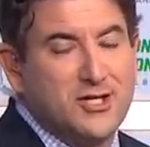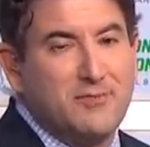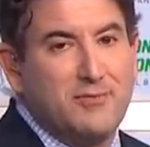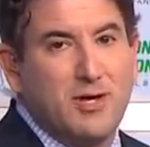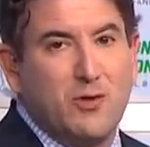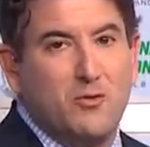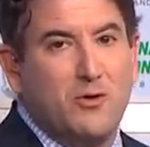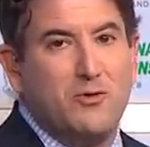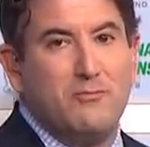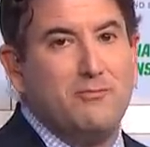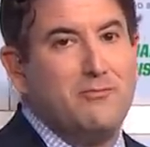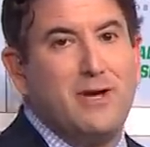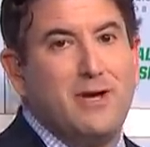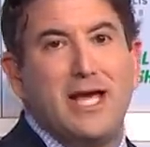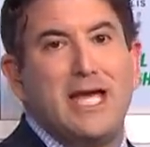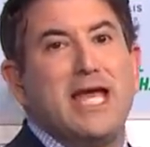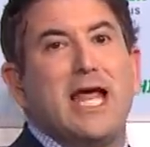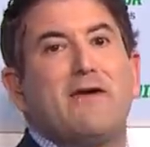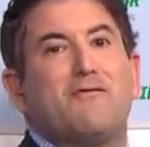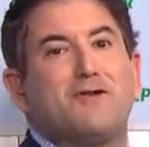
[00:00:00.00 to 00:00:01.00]
something we'll may
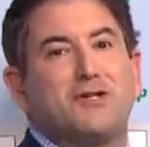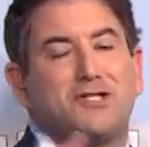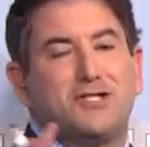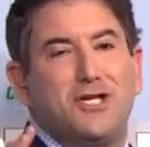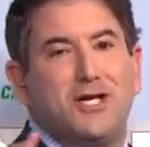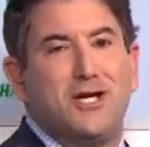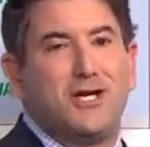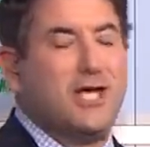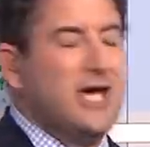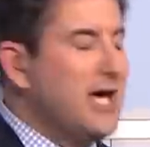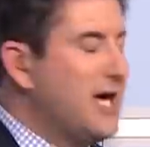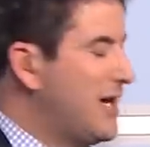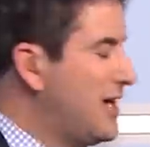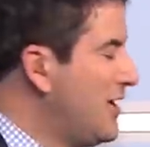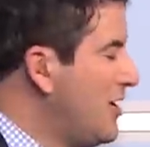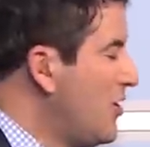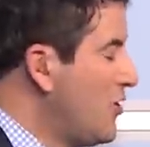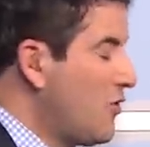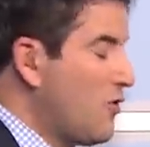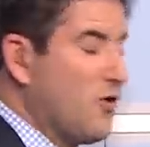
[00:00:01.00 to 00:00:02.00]
never see again,
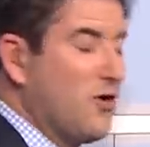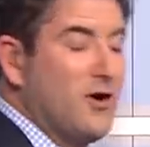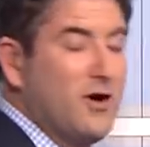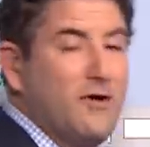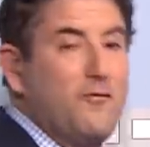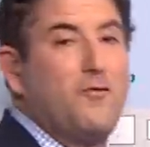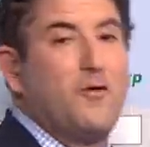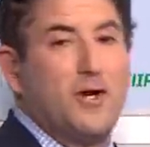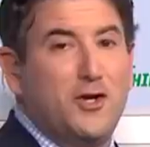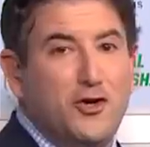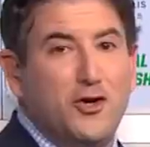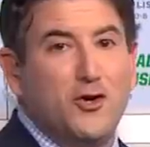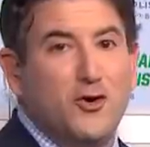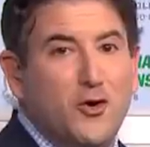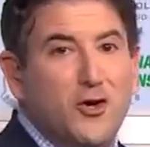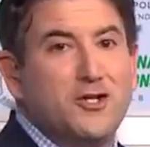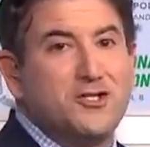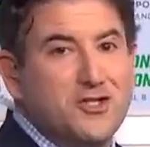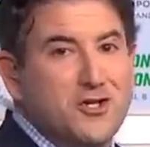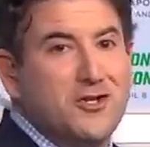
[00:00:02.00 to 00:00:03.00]
or if we do,
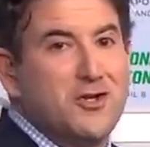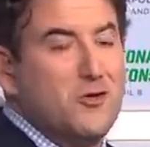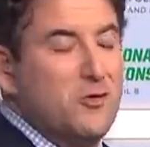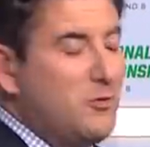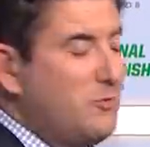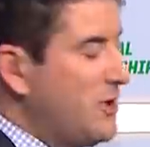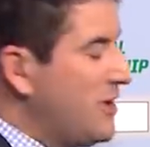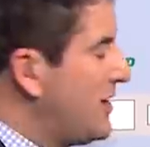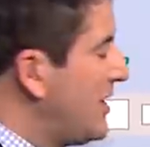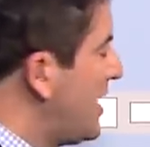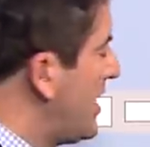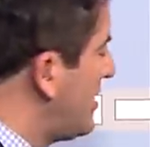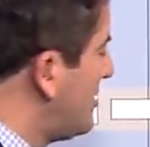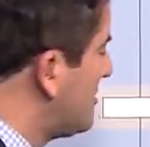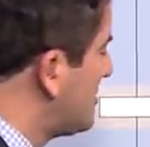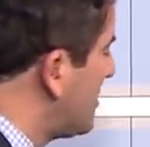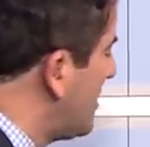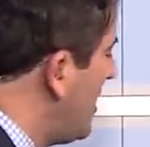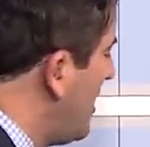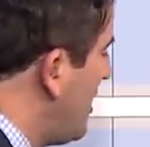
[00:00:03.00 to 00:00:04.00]
it certainly will be in the
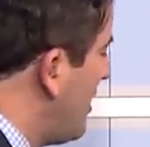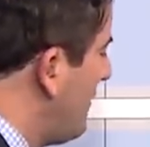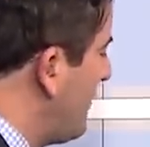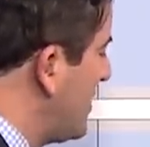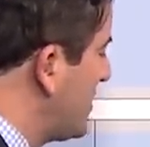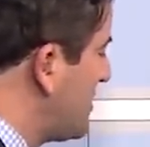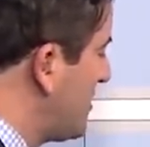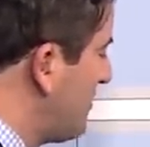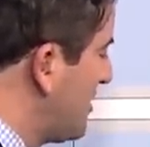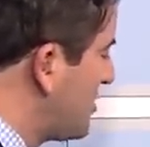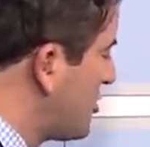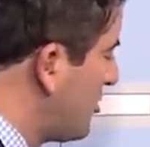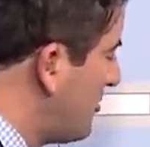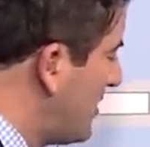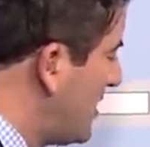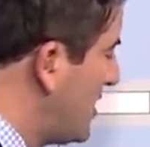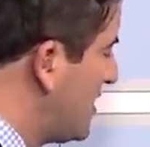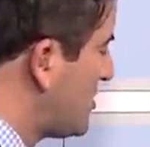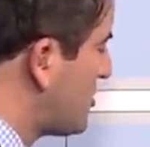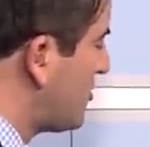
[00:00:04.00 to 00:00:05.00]
annals of N C double A
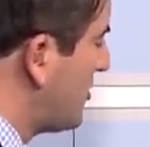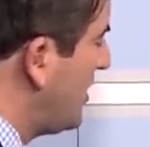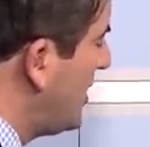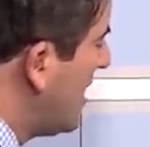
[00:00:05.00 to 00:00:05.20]
tournament history.